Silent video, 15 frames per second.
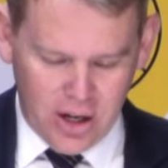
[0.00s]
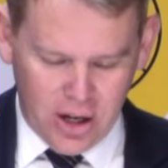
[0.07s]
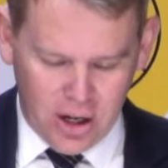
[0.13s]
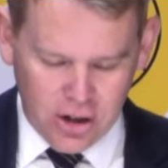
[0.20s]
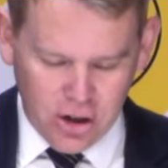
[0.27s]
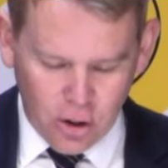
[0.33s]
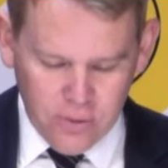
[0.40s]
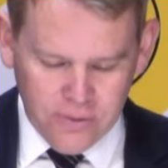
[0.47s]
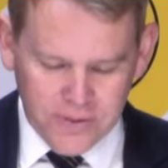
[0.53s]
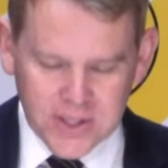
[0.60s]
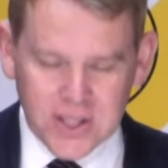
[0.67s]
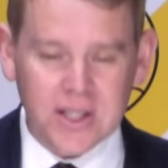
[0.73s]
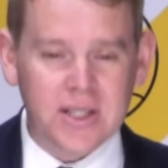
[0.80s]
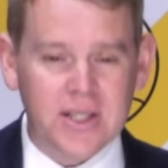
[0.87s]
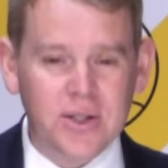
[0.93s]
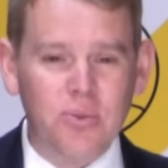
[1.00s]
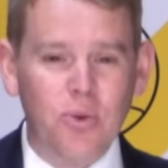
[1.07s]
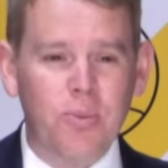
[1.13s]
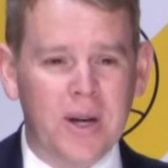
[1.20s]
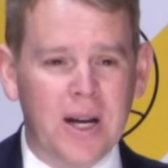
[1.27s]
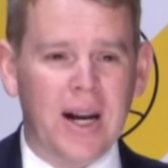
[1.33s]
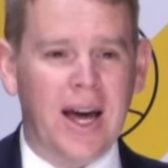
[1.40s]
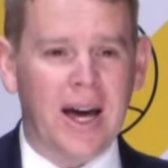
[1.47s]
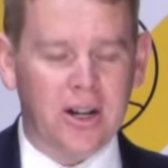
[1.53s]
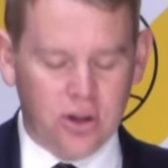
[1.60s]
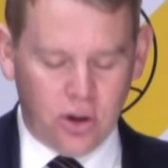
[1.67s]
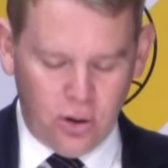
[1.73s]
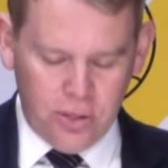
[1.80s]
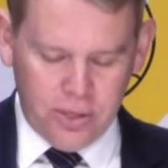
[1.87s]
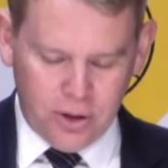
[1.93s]
No visitors will be allowed
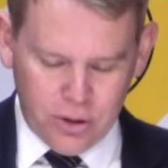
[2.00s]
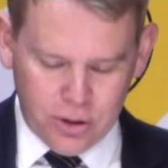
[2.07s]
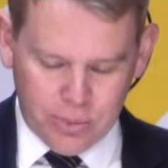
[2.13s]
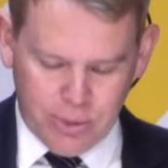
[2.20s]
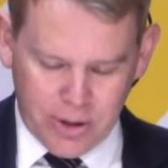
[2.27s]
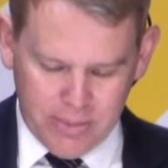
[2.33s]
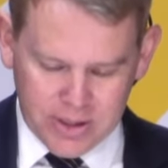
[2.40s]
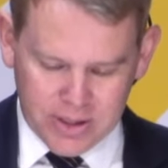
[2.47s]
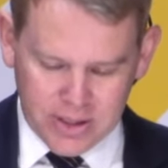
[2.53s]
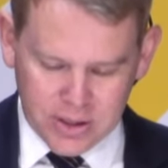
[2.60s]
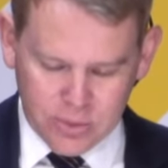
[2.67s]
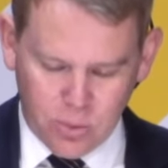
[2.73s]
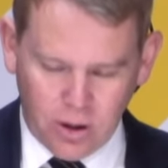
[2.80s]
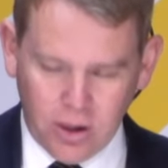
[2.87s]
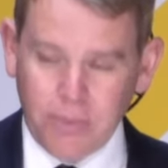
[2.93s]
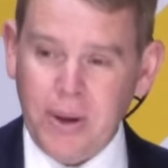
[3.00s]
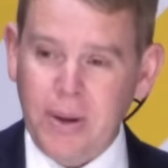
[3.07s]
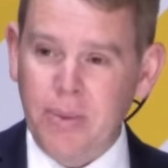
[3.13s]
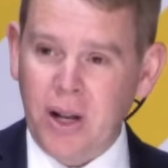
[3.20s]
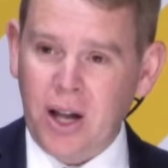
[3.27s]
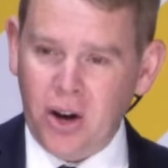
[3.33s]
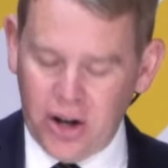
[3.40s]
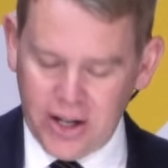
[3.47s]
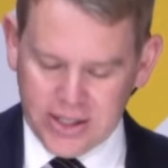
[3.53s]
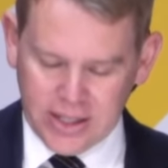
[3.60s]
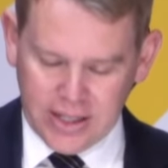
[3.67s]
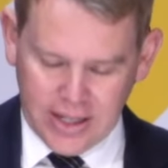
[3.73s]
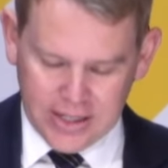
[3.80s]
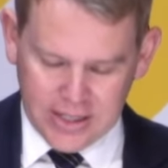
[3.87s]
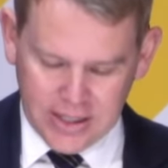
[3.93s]
on those premises while the people are
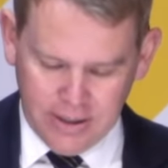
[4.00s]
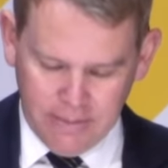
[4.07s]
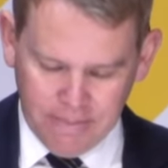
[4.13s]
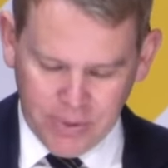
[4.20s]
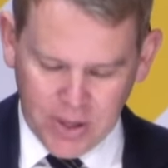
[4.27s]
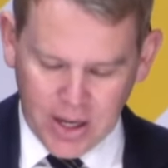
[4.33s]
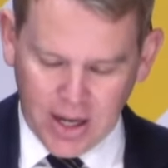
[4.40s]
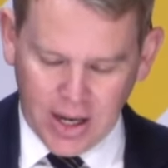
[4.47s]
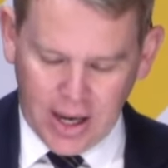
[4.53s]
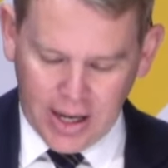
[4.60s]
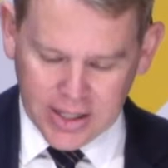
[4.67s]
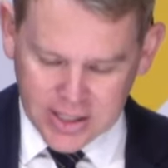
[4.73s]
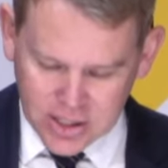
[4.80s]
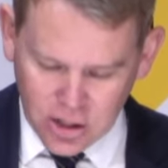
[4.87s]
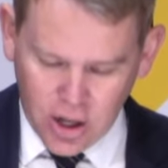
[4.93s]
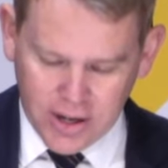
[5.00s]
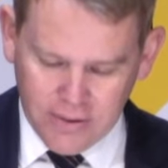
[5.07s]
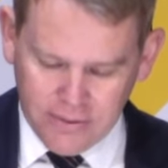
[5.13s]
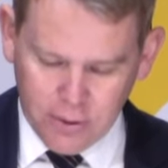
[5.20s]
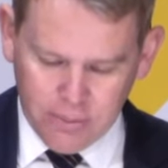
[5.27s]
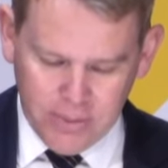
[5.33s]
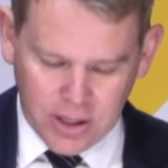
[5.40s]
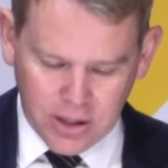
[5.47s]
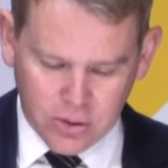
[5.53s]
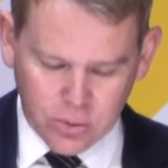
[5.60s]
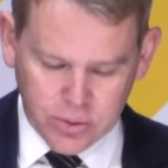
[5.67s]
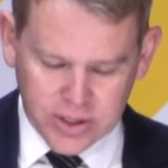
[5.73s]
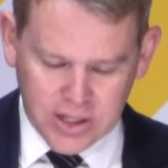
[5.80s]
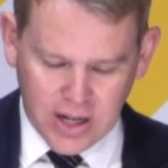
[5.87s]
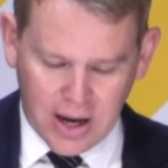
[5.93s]
isolating, aside from medical
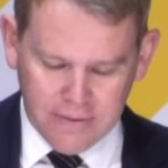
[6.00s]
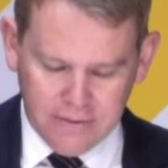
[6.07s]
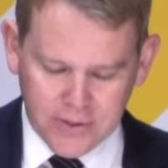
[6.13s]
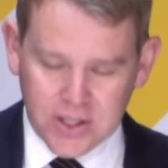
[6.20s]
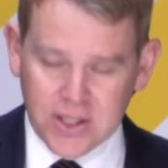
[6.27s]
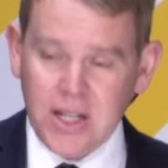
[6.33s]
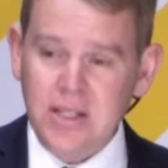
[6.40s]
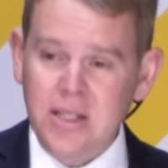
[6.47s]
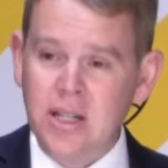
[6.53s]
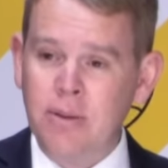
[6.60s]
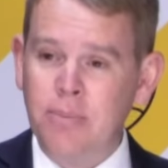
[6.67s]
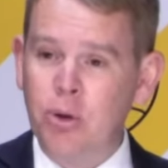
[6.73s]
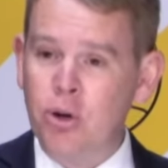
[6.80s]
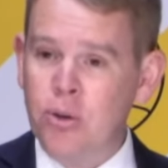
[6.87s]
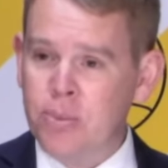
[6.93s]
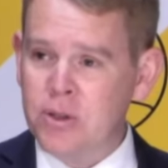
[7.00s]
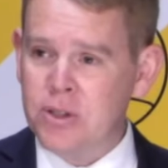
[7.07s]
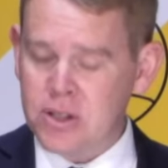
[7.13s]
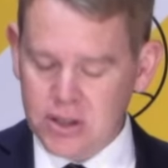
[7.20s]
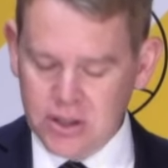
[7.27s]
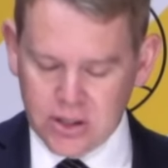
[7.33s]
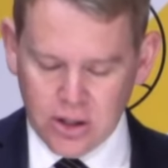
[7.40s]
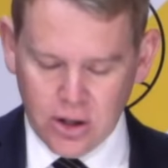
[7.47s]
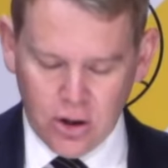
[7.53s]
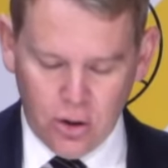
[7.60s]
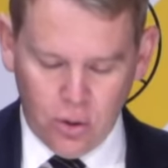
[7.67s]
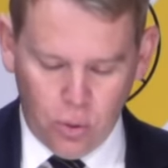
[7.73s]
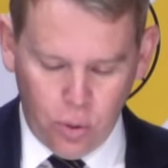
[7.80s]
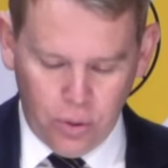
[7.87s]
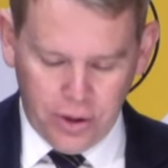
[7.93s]
staff for testing purposes
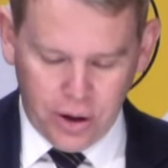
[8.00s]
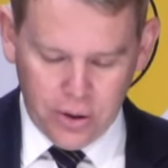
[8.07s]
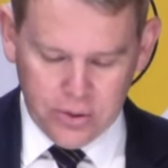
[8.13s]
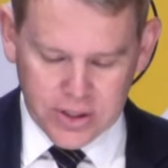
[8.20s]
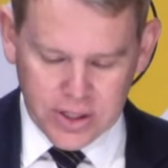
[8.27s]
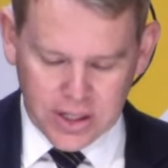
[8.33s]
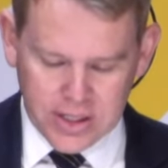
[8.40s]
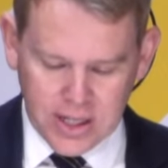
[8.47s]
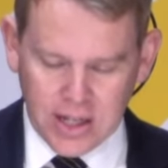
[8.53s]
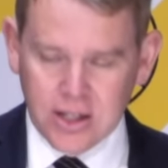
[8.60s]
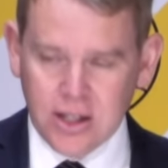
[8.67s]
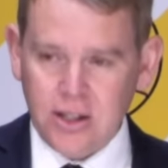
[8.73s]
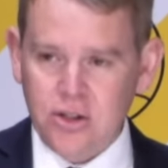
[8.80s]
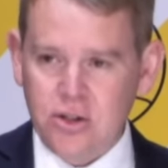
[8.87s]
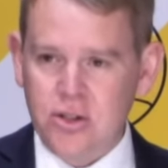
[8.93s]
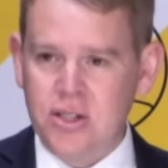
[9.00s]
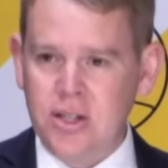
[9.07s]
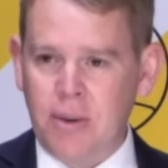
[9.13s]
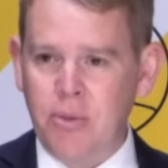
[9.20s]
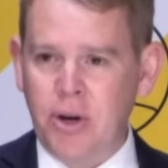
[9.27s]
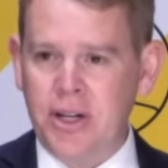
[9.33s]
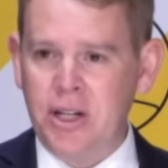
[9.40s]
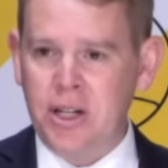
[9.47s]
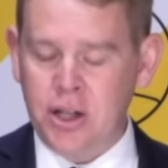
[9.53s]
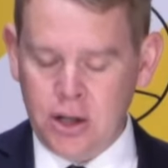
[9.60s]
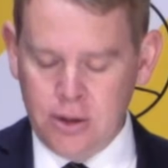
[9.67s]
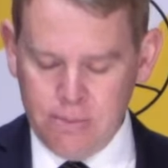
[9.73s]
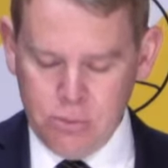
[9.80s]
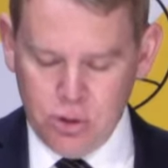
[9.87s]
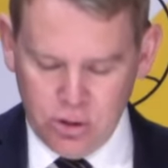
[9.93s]
or those attending to someone in an
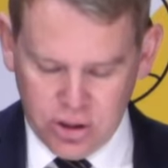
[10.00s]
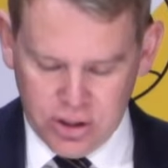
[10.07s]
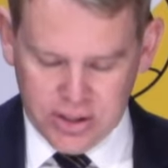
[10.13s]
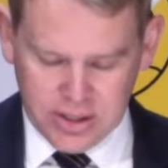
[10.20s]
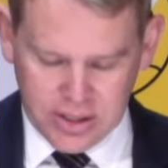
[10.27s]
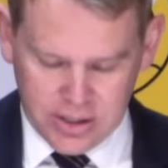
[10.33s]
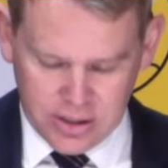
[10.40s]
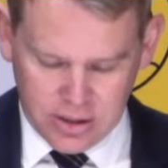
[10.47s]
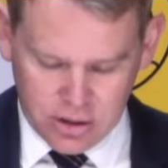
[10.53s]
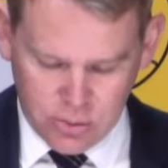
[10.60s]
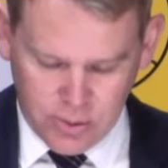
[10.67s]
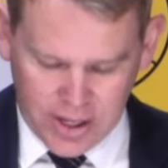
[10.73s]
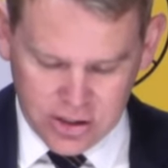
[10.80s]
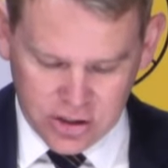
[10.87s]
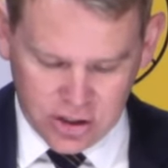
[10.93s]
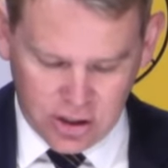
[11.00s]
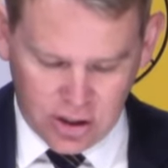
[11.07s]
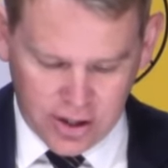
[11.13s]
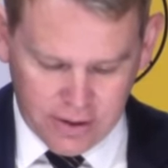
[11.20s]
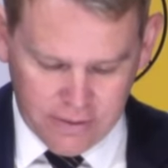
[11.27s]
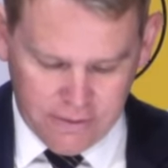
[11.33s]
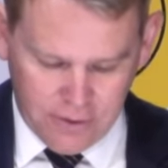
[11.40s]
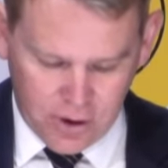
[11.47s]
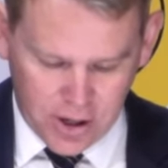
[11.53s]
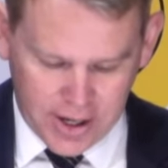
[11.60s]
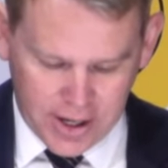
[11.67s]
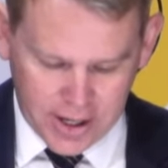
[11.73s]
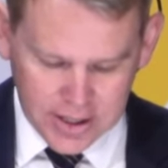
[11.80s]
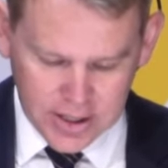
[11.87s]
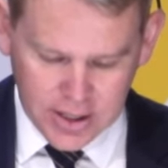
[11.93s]
emergency situation like a
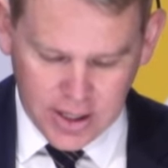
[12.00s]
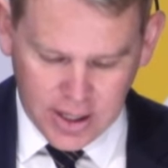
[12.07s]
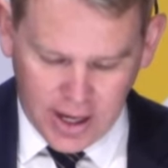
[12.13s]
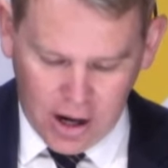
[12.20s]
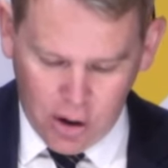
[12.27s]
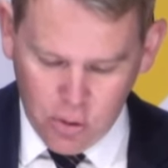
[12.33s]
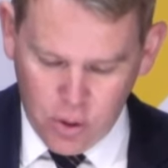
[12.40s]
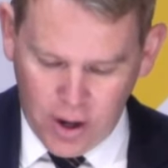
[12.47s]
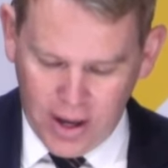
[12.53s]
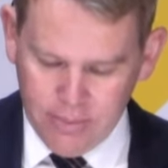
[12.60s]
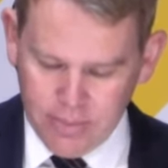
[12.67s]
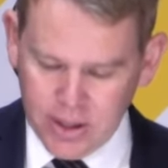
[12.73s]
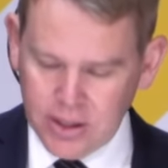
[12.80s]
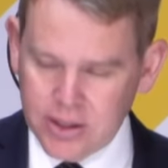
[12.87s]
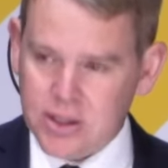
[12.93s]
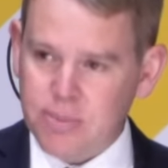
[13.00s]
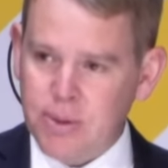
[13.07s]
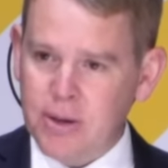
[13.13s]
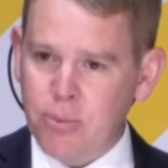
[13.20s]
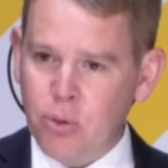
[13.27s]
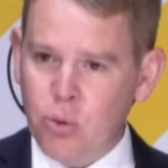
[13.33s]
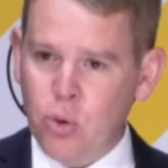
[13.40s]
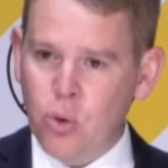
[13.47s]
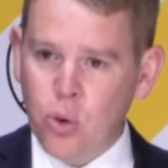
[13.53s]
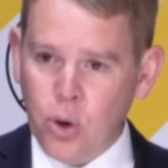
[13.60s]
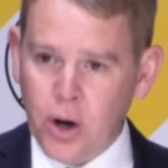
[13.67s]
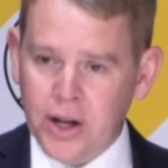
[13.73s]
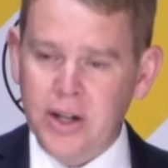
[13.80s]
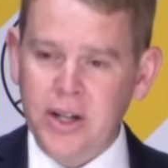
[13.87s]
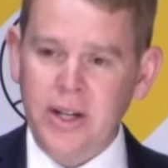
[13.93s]
fire or ambulance people
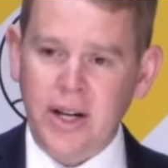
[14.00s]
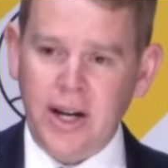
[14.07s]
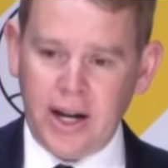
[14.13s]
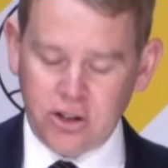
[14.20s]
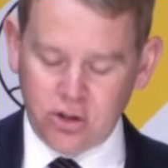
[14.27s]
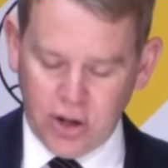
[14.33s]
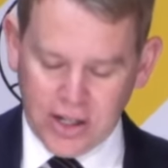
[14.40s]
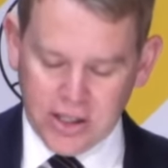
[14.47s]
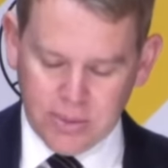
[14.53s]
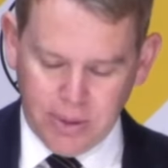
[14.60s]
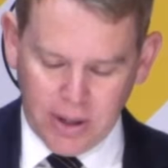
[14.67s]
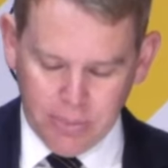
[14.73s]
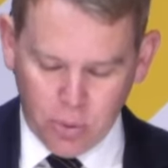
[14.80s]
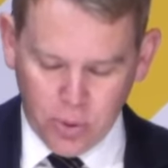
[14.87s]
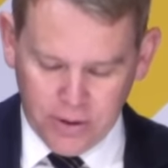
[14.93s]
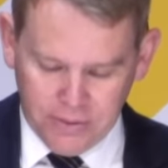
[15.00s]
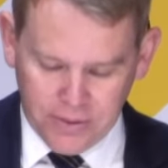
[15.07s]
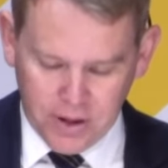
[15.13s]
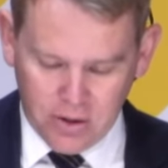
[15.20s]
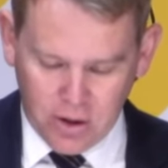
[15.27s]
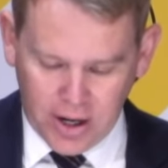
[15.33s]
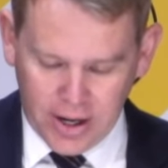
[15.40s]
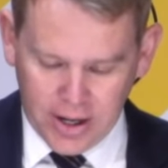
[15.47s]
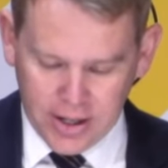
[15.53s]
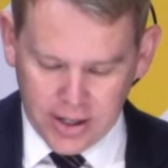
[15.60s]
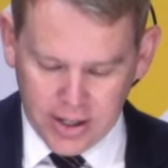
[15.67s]
or tradespeople if there are